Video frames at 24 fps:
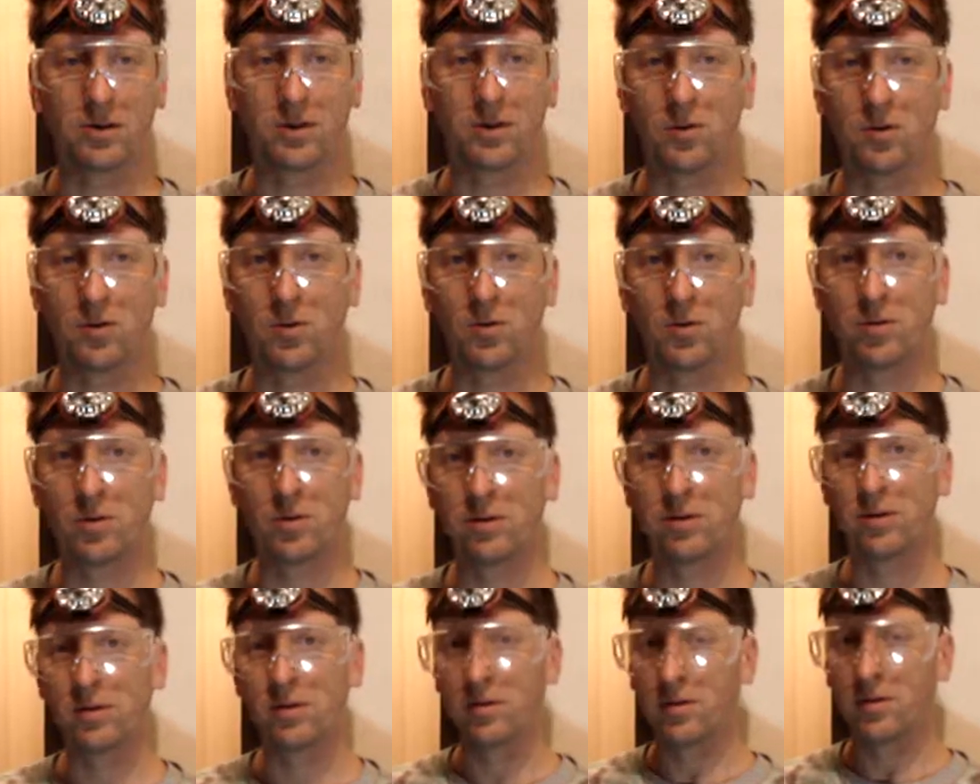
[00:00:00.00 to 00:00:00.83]
the old
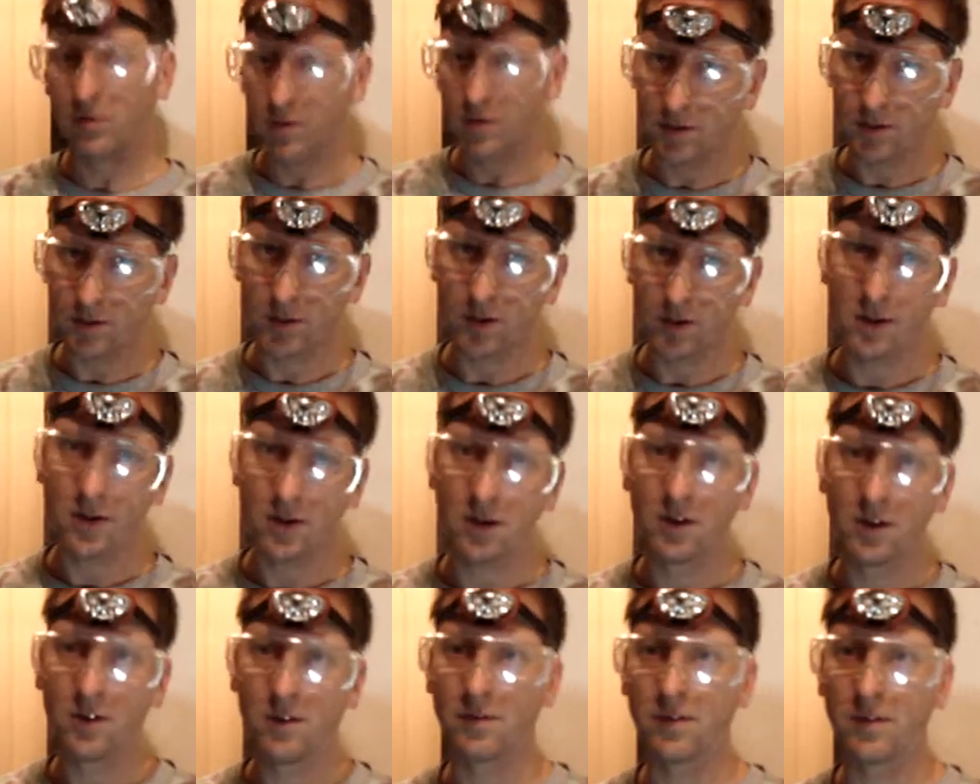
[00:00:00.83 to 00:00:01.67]

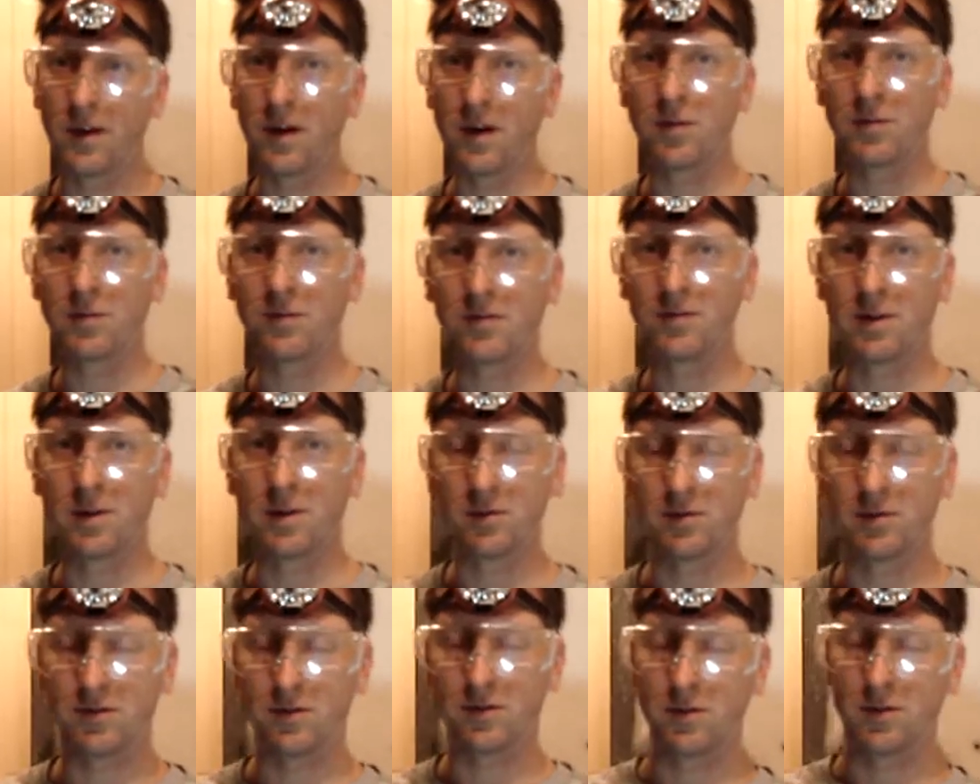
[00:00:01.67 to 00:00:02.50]
valve stem
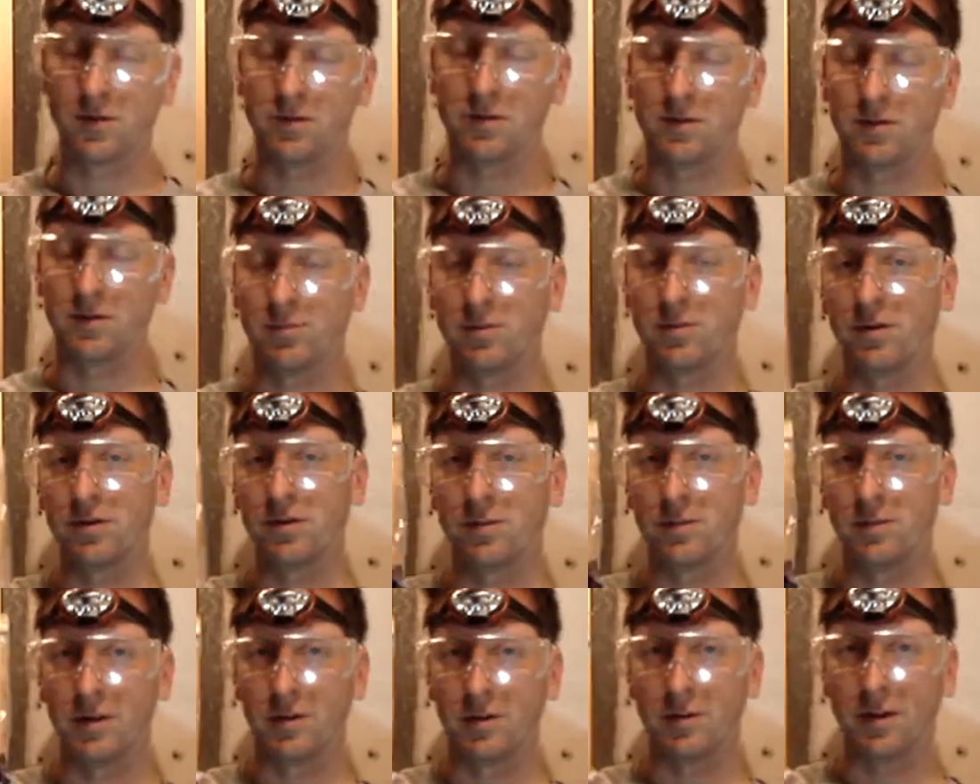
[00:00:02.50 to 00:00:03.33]
seals and put
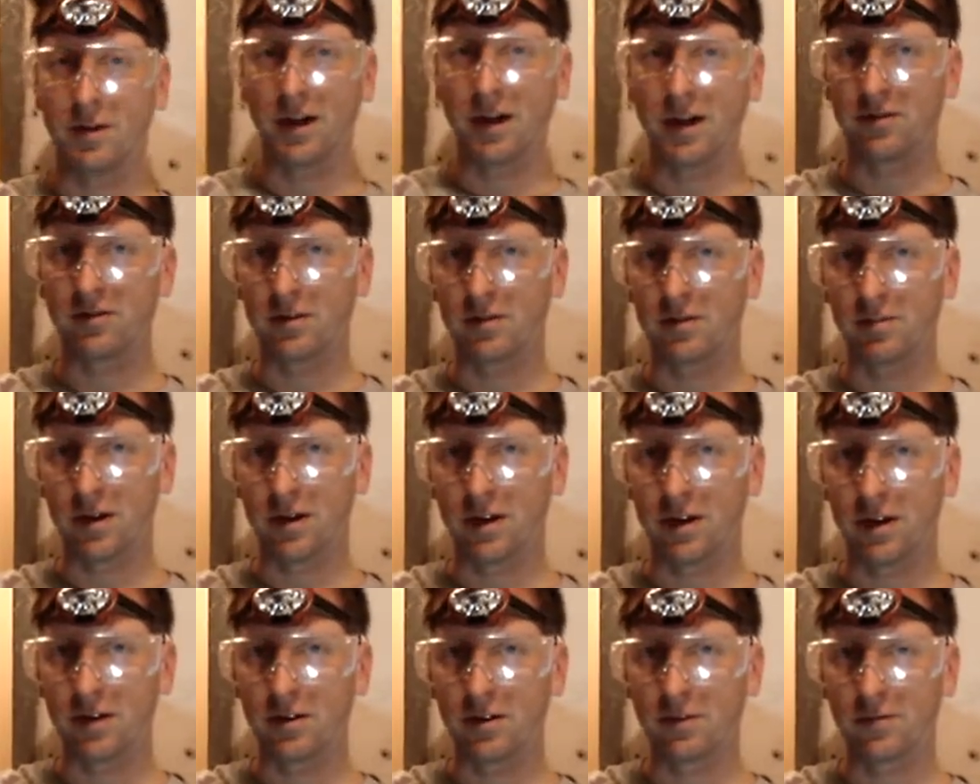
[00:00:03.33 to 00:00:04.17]
them in a plastic
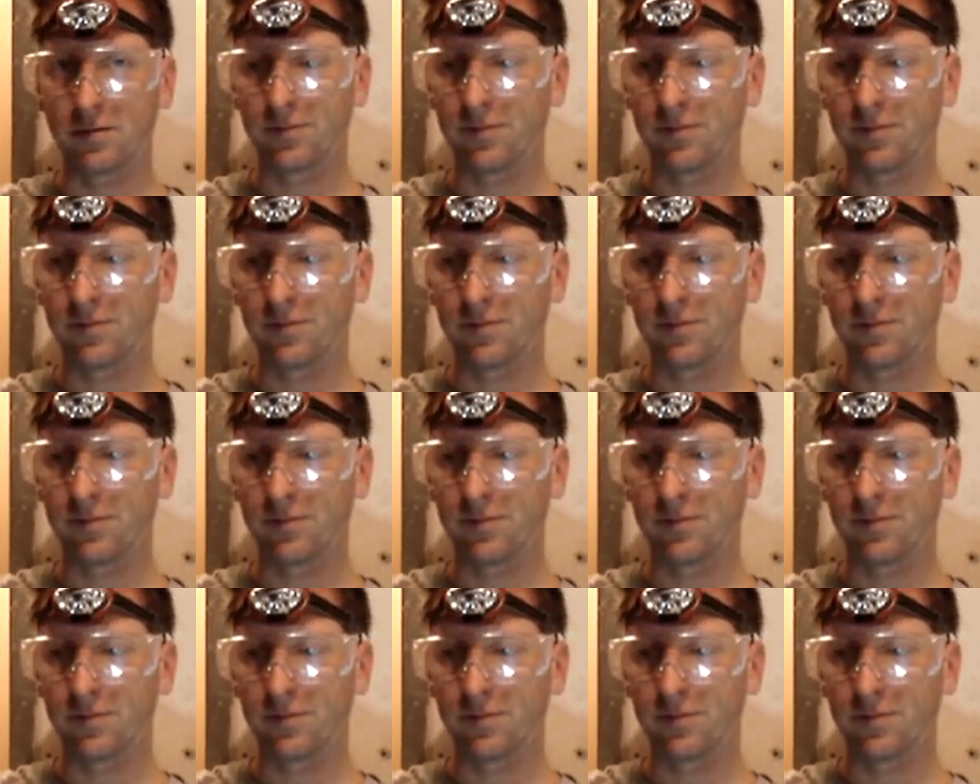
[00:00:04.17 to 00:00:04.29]
bag.